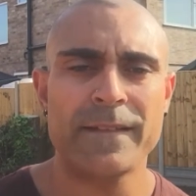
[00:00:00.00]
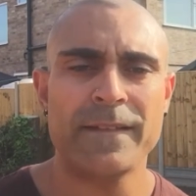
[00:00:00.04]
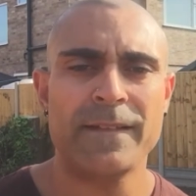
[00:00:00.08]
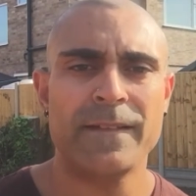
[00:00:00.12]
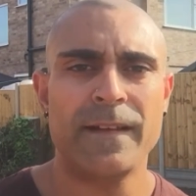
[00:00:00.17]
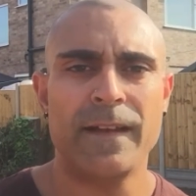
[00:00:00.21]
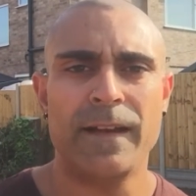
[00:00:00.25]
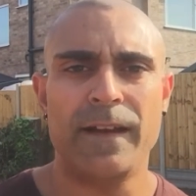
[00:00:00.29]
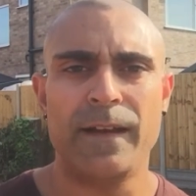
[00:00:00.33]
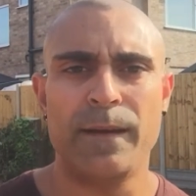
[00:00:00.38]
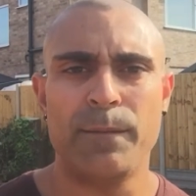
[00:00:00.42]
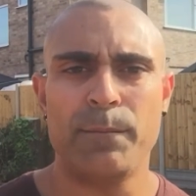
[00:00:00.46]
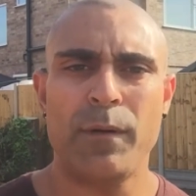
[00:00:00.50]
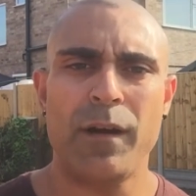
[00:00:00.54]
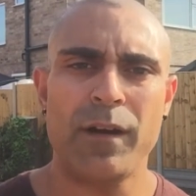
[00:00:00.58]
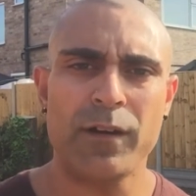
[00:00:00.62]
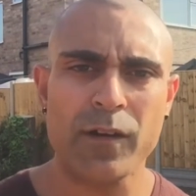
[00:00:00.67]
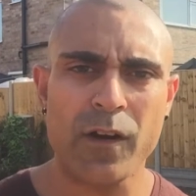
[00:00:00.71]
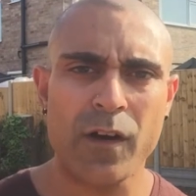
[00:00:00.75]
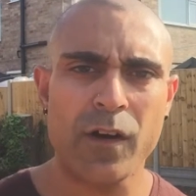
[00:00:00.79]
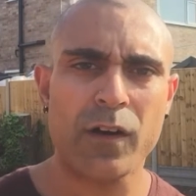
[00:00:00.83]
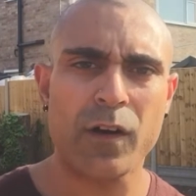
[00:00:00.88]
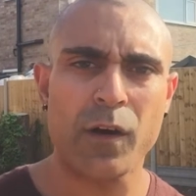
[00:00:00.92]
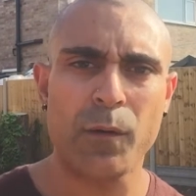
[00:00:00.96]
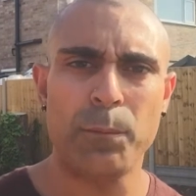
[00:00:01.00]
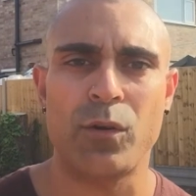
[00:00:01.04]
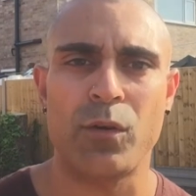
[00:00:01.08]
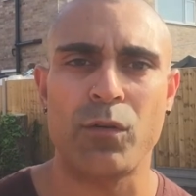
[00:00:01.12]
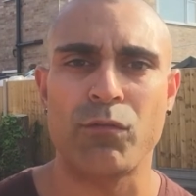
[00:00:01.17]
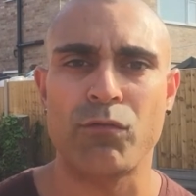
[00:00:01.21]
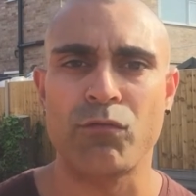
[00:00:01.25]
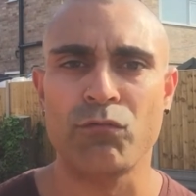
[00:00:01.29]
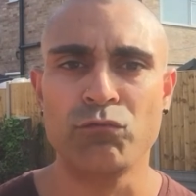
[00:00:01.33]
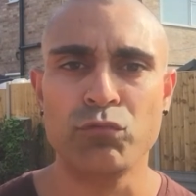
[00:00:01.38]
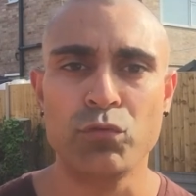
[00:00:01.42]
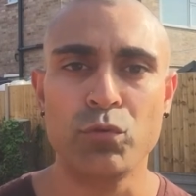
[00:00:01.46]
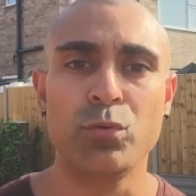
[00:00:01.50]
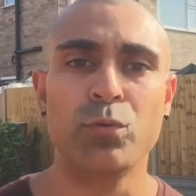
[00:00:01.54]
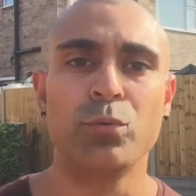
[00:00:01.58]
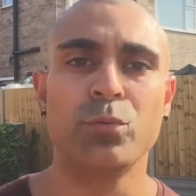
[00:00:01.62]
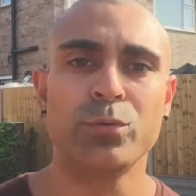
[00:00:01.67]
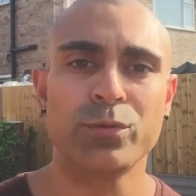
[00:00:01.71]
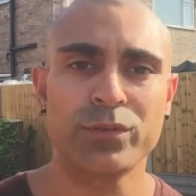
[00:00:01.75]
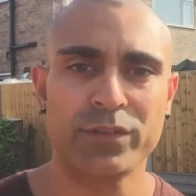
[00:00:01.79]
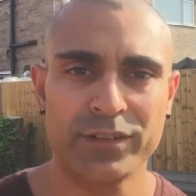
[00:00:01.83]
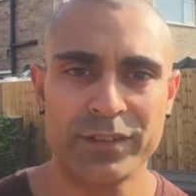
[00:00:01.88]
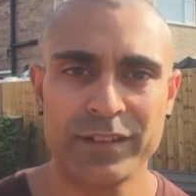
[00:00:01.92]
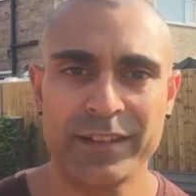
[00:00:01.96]
I've got a couple of
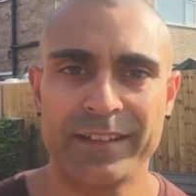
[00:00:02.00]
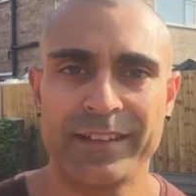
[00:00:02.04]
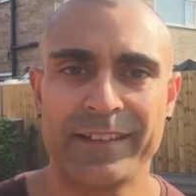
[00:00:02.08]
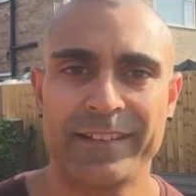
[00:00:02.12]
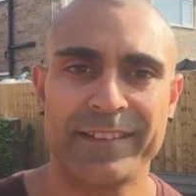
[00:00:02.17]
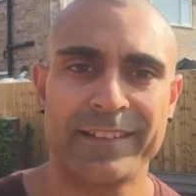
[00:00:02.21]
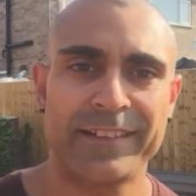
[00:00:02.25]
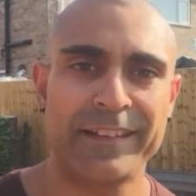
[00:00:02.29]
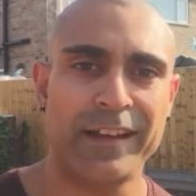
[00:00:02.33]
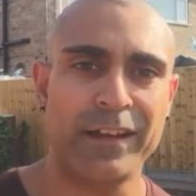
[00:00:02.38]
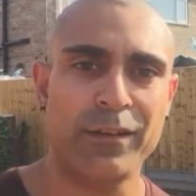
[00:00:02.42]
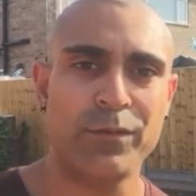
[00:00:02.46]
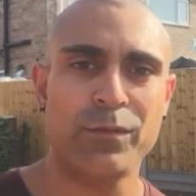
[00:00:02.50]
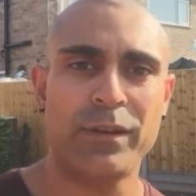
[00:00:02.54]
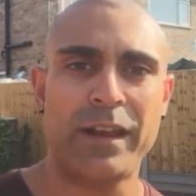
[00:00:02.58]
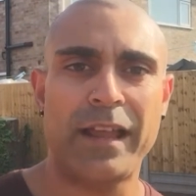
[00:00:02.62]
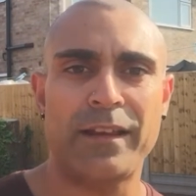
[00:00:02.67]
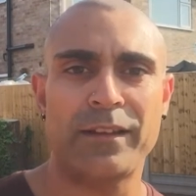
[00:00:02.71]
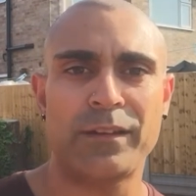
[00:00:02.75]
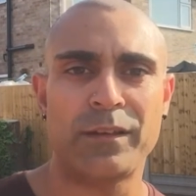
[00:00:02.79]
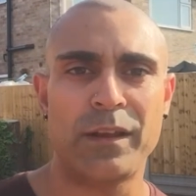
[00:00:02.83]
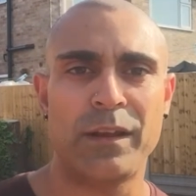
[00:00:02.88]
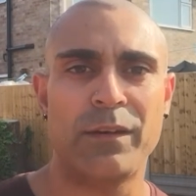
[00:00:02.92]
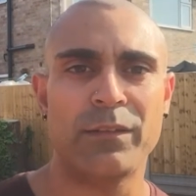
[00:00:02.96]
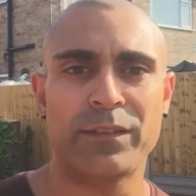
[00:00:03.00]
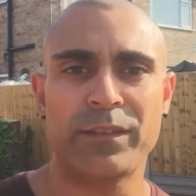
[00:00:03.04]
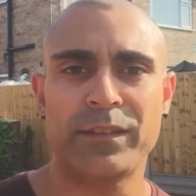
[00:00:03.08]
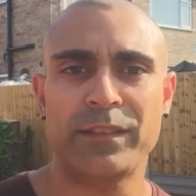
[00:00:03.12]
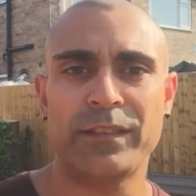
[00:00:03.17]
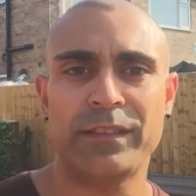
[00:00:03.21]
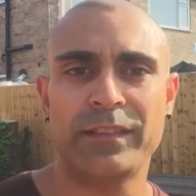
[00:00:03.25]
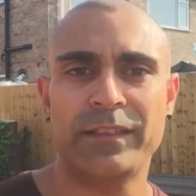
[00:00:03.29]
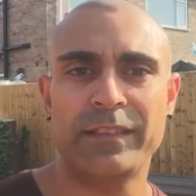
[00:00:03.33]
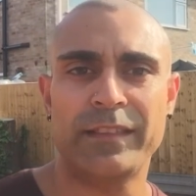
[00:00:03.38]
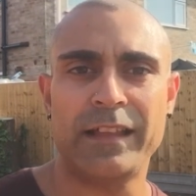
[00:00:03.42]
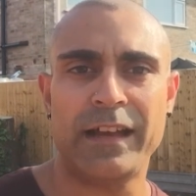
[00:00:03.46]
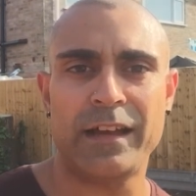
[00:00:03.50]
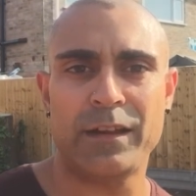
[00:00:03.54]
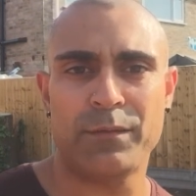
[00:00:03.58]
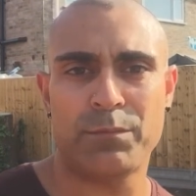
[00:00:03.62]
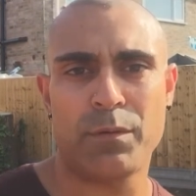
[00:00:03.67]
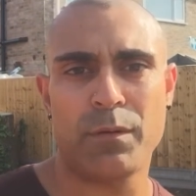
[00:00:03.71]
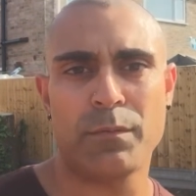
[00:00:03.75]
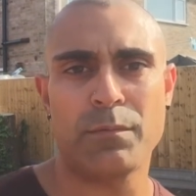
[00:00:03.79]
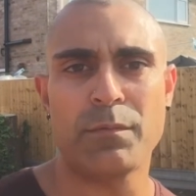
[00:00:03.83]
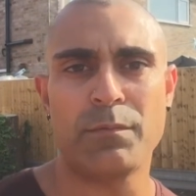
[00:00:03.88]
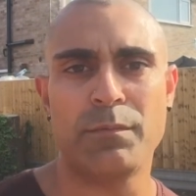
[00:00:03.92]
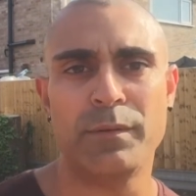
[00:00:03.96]
rules that that I'd
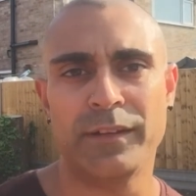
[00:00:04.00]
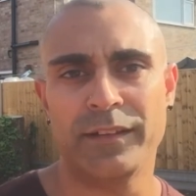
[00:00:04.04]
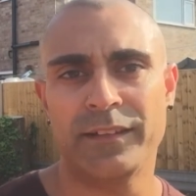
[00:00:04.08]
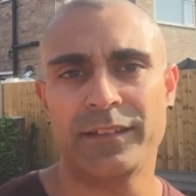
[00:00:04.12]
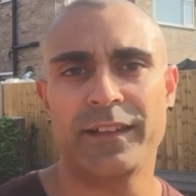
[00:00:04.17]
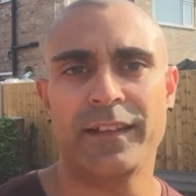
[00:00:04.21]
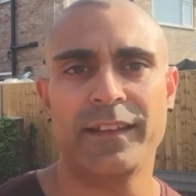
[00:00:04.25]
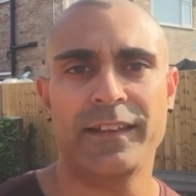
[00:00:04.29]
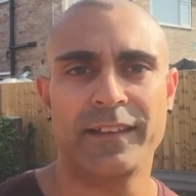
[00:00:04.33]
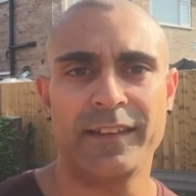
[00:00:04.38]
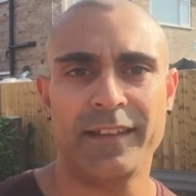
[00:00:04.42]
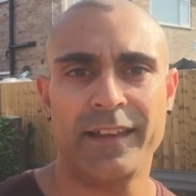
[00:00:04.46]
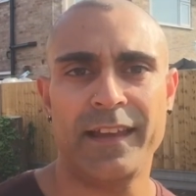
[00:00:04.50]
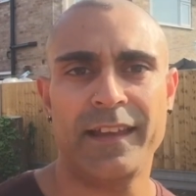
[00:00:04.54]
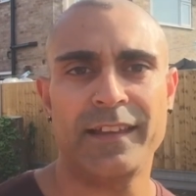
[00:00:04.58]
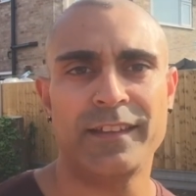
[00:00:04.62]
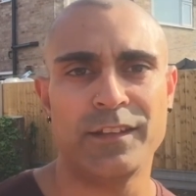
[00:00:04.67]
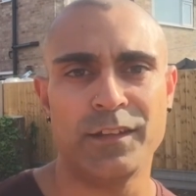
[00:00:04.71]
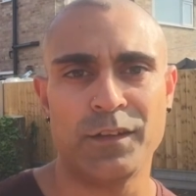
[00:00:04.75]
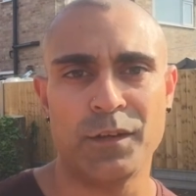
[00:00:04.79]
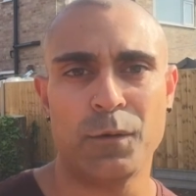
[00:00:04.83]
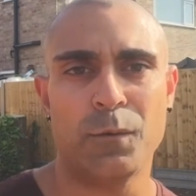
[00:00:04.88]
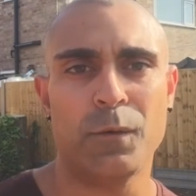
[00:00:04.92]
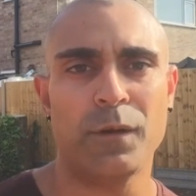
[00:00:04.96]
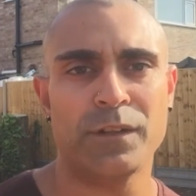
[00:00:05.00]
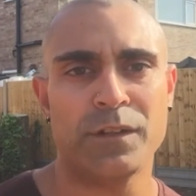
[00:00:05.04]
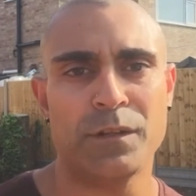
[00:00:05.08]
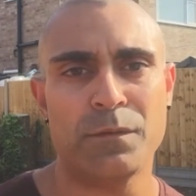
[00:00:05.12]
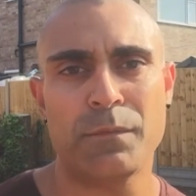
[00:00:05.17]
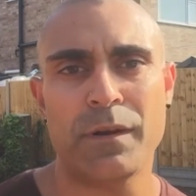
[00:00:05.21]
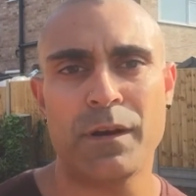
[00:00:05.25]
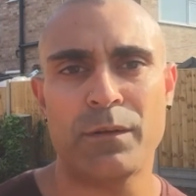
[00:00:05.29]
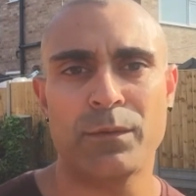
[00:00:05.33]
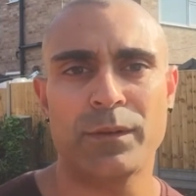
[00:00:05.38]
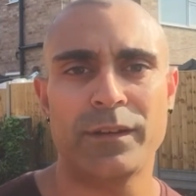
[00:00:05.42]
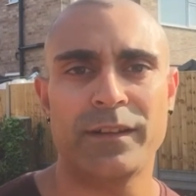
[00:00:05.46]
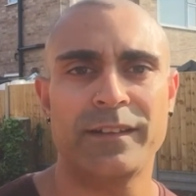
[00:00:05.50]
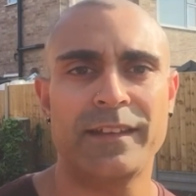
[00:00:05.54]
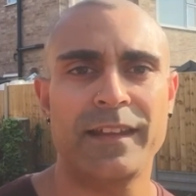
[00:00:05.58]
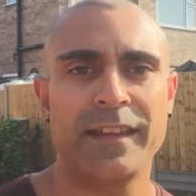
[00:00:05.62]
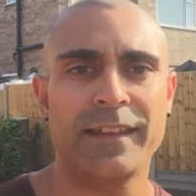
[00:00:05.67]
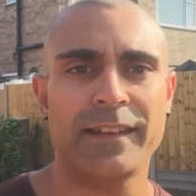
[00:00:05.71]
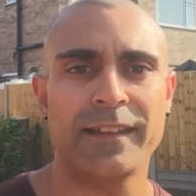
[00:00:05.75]
probably say, hey, you know what, you might want to take